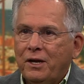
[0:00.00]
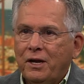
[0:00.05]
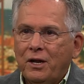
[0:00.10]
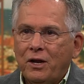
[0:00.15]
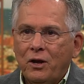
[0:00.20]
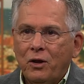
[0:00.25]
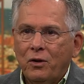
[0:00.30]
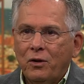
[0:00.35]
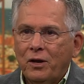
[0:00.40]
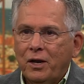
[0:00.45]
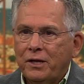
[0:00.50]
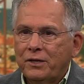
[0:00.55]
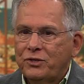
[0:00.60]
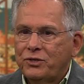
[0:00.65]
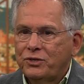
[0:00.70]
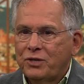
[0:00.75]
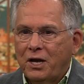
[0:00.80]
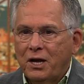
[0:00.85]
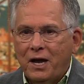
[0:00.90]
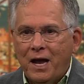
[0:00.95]
you know,
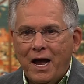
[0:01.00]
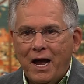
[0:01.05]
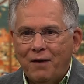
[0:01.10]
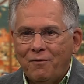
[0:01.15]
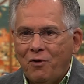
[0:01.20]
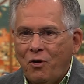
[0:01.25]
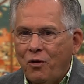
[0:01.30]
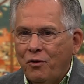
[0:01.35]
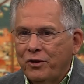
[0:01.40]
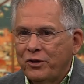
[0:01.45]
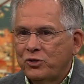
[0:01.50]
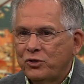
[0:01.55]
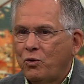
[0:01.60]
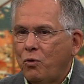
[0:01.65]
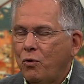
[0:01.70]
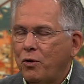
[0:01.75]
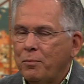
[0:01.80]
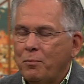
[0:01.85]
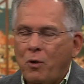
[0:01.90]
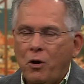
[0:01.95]
let's uh, have all these
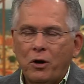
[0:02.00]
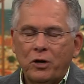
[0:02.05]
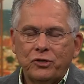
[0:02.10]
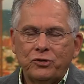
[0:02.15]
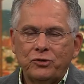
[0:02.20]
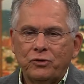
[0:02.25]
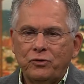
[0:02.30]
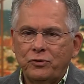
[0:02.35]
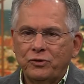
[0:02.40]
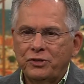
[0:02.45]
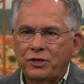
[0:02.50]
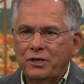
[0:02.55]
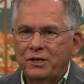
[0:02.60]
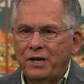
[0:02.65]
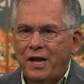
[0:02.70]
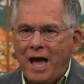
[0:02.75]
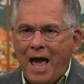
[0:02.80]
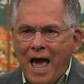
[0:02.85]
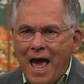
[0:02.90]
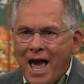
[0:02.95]
court martials
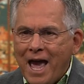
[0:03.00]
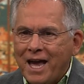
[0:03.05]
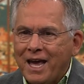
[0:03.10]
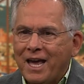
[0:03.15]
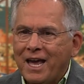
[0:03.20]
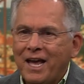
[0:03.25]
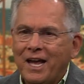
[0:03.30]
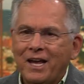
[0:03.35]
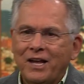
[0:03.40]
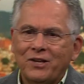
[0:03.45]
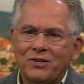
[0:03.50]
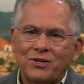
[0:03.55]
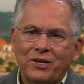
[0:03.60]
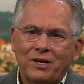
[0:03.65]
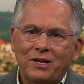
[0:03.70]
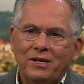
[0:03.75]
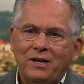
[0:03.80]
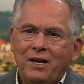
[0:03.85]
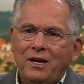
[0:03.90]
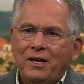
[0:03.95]
and hangings
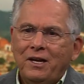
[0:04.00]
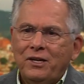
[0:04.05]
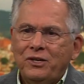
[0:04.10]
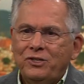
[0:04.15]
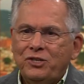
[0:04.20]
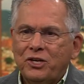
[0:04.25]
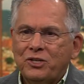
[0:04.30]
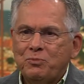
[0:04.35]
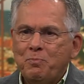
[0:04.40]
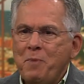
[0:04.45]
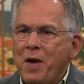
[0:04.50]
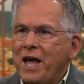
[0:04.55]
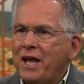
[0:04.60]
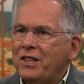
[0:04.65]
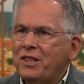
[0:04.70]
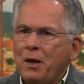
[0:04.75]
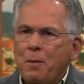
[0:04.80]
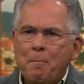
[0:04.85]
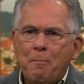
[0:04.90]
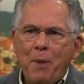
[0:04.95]
and just
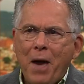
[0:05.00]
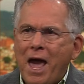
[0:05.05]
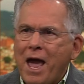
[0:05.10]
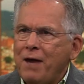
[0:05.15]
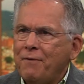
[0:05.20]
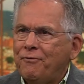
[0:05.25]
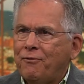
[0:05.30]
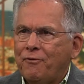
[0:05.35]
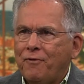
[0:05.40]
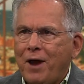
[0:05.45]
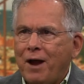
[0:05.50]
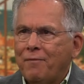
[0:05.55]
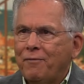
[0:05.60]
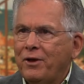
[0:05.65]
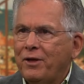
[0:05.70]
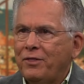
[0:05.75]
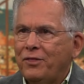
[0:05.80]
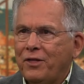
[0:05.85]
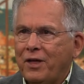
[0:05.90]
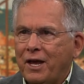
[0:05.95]
make them pay for
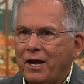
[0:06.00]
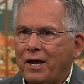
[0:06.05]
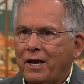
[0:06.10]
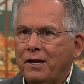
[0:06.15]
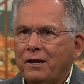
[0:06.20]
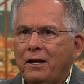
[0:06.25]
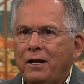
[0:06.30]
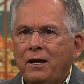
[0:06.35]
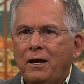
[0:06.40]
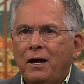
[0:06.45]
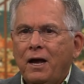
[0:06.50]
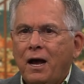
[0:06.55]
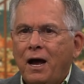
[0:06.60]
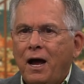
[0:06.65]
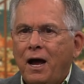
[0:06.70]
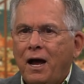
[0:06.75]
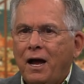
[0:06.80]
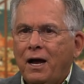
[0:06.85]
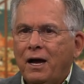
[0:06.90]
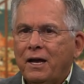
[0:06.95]
everything. And,
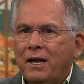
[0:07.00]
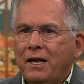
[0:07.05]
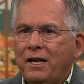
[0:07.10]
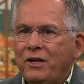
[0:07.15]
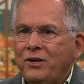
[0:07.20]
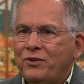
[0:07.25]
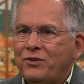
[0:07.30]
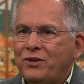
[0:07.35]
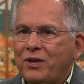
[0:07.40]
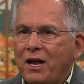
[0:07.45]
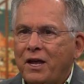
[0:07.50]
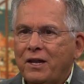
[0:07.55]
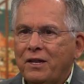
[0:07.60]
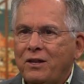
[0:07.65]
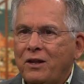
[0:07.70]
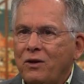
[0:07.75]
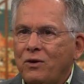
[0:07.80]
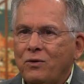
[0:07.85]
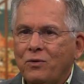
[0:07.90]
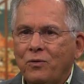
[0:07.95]
uh, he said,
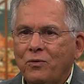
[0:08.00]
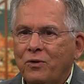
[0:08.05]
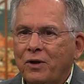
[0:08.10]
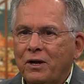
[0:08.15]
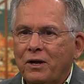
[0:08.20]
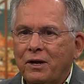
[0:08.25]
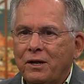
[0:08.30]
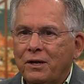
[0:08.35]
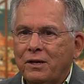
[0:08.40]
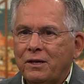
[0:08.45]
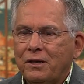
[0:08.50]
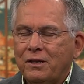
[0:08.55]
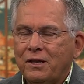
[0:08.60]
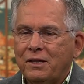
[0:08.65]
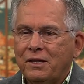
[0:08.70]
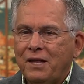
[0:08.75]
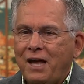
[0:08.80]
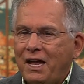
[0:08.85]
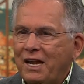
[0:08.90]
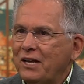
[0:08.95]
No, uh,
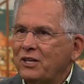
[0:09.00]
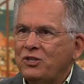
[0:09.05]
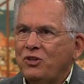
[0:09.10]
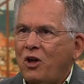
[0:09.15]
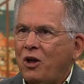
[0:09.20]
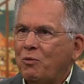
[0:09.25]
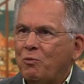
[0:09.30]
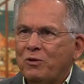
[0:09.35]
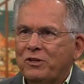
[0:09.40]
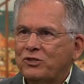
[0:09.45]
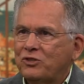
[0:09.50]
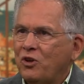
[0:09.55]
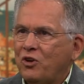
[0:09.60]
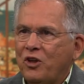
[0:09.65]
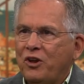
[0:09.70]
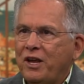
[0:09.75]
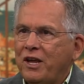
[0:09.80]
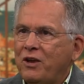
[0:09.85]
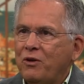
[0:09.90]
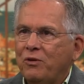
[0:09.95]
that is not what's
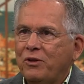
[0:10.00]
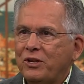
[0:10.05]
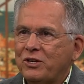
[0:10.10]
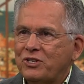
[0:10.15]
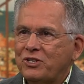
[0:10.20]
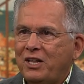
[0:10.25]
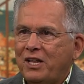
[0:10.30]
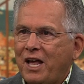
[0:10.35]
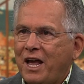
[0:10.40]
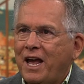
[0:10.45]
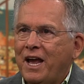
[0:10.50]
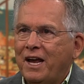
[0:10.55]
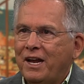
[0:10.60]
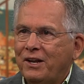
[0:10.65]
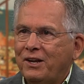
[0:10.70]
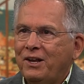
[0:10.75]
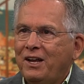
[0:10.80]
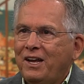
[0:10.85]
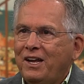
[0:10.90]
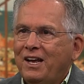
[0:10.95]
going to heal this
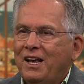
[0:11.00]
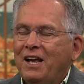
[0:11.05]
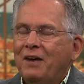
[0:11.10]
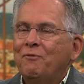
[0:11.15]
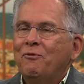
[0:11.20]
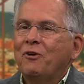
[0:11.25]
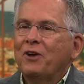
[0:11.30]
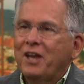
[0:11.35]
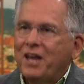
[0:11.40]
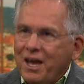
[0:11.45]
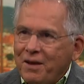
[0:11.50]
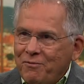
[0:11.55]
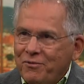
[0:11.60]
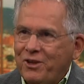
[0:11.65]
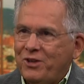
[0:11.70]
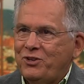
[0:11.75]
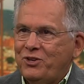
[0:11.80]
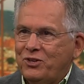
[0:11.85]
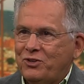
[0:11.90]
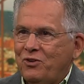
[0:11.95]
land.
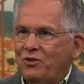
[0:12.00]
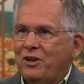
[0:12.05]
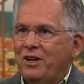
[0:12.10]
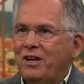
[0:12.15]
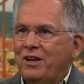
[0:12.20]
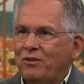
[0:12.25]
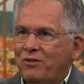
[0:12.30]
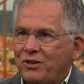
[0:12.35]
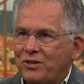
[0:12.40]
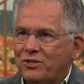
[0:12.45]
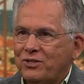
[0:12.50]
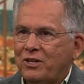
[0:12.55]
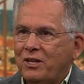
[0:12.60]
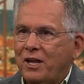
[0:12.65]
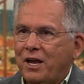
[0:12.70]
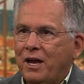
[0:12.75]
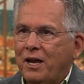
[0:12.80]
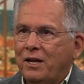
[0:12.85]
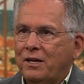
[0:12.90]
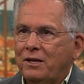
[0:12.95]
Forgiveness is going to heal this
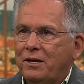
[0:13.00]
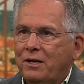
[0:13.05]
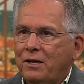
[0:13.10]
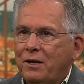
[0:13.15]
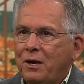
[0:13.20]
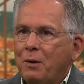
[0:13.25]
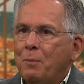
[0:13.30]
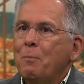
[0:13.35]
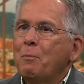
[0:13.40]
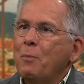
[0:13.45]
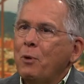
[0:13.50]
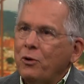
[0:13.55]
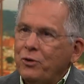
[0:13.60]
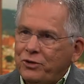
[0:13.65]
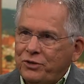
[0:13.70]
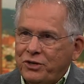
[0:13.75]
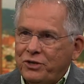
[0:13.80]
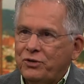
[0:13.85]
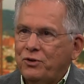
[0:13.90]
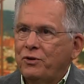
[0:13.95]
land.
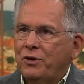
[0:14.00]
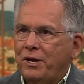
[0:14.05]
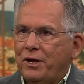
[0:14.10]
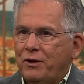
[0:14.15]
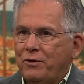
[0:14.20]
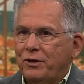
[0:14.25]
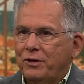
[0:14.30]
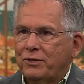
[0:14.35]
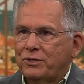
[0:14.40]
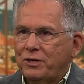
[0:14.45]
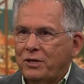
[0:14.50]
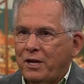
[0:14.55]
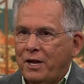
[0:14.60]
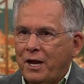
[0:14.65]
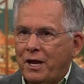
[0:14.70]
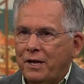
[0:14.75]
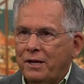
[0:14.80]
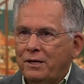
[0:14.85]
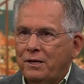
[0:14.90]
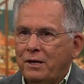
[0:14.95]
Mercy is going to heal this
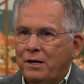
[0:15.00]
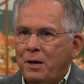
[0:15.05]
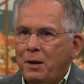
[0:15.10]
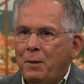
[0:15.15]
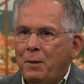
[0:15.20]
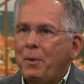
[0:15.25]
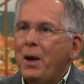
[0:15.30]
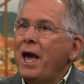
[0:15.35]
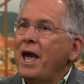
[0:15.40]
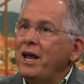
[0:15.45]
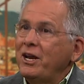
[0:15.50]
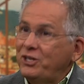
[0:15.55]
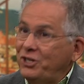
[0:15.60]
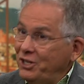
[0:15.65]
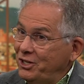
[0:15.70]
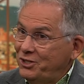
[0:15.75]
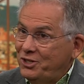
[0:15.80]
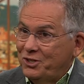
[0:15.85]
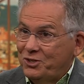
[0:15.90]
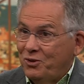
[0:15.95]
land.
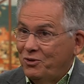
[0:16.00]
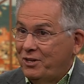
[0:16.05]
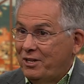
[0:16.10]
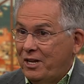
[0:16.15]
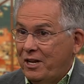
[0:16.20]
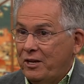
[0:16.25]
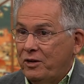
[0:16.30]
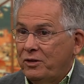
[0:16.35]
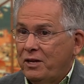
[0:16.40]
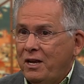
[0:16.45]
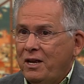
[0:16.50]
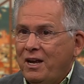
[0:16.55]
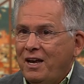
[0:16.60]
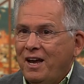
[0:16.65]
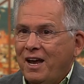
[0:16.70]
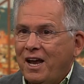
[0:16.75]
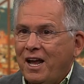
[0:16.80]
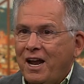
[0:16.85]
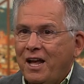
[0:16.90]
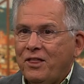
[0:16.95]
Patience is going to live.
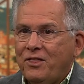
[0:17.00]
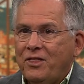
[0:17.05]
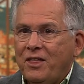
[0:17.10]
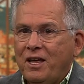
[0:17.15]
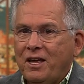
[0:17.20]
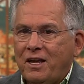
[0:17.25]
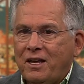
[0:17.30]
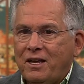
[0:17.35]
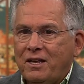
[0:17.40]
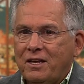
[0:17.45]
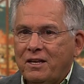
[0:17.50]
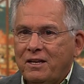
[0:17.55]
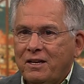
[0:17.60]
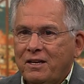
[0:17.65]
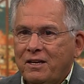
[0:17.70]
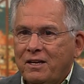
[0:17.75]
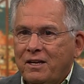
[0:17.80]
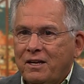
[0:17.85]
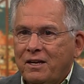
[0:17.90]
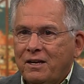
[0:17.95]
And I think
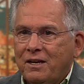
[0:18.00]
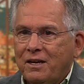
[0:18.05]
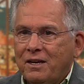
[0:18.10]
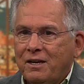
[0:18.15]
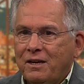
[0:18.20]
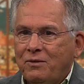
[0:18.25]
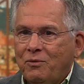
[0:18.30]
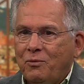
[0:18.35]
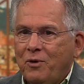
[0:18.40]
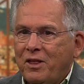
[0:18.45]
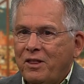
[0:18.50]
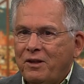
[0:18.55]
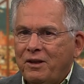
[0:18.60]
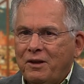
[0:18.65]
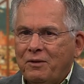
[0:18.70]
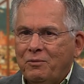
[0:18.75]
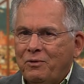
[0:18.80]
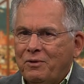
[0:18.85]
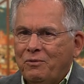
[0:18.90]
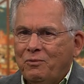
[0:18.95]
whether,
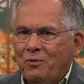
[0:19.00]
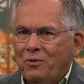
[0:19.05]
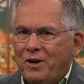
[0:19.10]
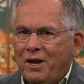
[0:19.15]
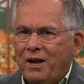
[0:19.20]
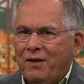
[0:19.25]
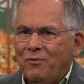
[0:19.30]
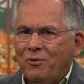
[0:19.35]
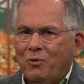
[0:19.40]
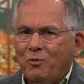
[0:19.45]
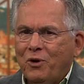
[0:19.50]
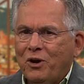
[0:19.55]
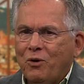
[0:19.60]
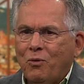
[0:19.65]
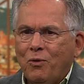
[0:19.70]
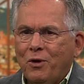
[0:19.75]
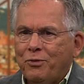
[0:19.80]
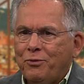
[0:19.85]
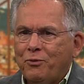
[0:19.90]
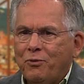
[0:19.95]
whatever we're
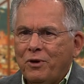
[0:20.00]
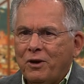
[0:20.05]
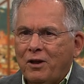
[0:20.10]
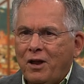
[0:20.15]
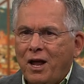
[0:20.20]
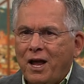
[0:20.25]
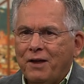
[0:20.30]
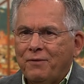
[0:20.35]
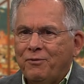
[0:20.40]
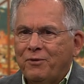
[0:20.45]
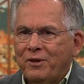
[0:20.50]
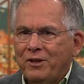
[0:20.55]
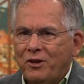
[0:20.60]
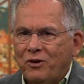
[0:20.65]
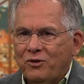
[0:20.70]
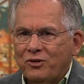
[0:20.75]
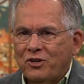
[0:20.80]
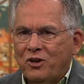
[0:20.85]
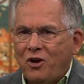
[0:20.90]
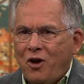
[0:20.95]
going through in life, when
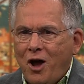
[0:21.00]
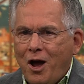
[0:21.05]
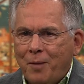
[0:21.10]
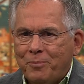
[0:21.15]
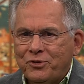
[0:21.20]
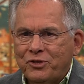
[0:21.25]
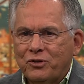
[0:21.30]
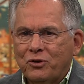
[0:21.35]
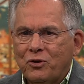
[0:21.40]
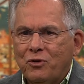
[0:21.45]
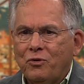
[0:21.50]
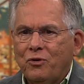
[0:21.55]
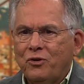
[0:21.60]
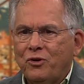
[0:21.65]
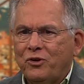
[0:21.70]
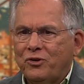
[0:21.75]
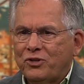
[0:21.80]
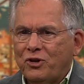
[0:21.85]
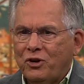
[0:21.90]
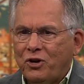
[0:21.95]
there's an obstacle or
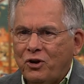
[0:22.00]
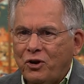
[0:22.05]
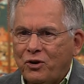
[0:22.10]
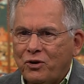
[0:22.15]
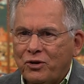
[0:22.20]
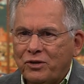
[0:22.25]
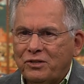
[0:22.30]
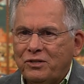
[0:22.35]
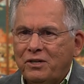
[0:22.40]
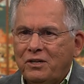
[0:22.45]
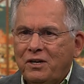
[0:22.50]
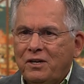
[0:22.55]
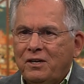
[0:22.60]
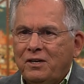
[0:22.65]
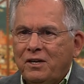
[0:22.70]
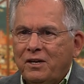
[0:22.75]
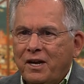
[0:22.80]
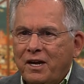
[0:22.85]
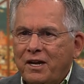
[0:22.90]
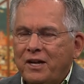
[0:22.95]
there's a hurt,
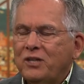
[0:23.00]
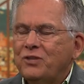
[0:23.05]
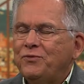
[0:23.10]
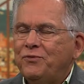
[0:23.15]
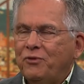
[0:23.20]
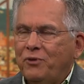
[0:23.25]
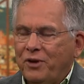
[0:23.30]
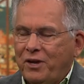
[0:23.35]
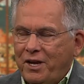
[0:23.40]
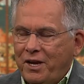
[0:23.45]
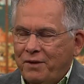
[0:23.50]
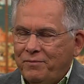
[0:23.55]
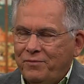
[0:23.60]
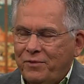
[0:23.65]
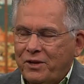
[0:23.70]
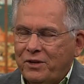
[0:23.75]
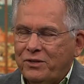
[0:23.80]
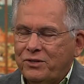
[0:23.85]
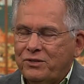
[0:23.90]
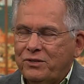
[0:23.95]
it is
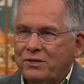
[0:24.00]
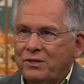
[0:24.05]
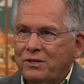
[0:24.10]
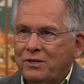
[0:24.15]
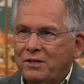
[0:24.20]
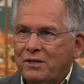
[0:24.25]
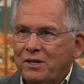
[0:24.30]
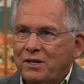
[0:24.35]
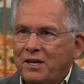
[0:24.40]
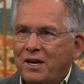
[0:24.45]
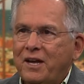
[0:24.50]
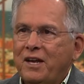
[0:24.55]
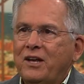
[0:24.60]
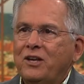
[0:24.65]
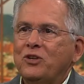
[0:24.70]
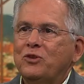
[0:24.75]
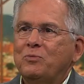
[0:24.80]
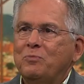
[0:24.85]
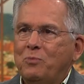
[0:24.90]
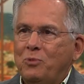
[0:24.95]
forgiveness, it
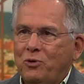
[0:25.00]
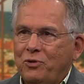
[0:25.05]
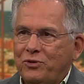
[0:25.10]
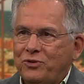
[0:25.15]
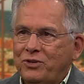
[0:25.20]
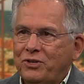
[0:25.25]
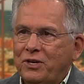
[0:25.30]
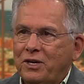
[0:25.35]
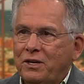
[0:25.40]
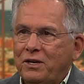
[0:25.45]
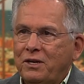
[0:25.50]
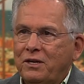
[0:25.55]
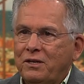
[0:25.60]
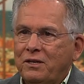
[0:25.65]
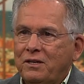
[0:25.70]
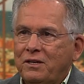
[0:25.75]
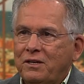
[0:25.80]
is mercy,